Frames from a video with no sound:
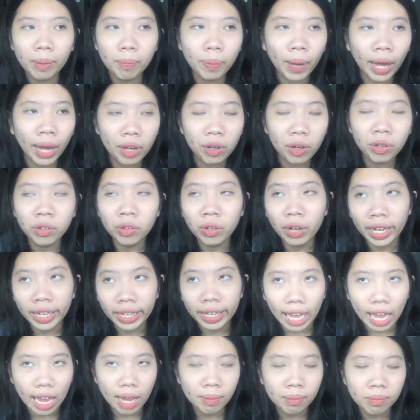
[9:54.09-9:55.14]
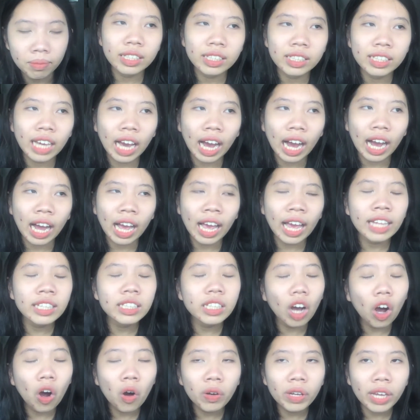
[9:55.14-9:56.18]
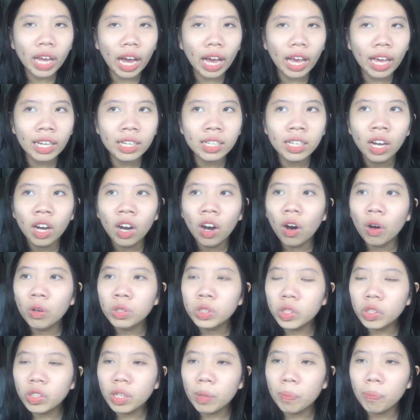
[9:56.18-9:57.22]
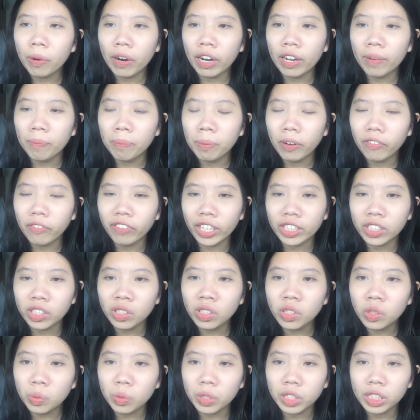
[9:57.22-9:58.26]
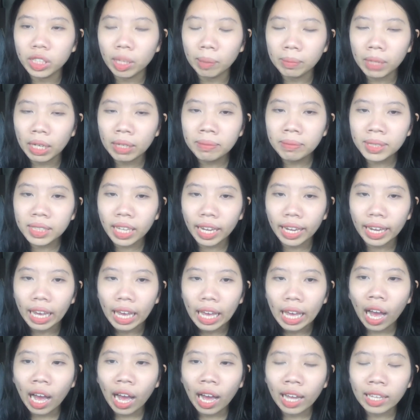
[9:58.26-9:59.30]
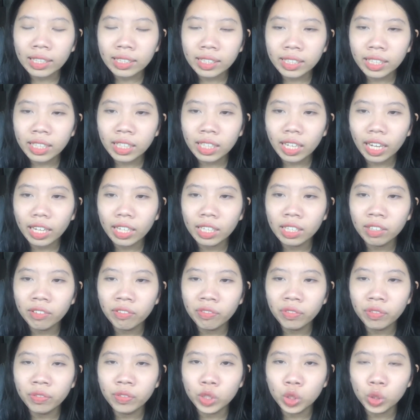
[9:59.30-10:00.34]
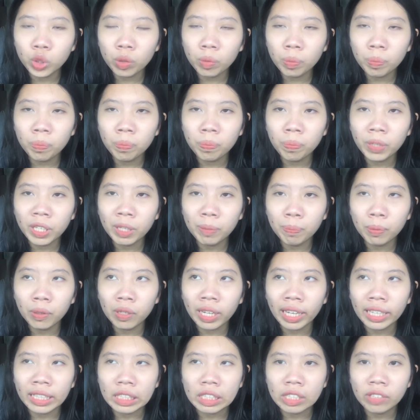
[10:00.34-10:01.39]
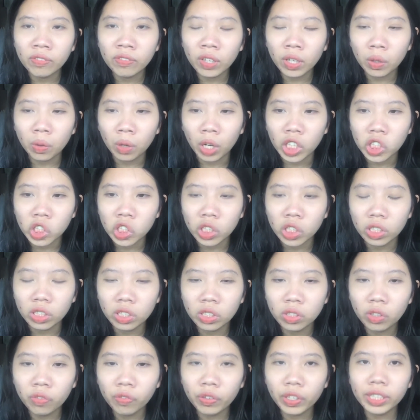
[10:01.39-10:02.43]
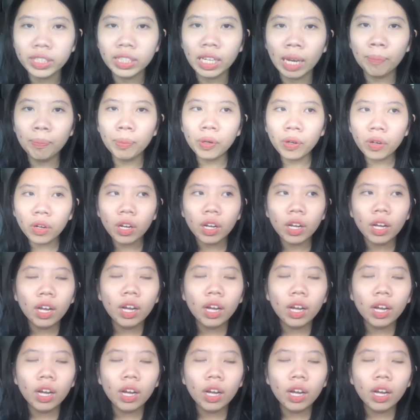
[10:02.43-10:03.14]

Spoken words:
bio and chem. Yeah, and also the professors were sometimes like asking like individual people like different questions. So for example,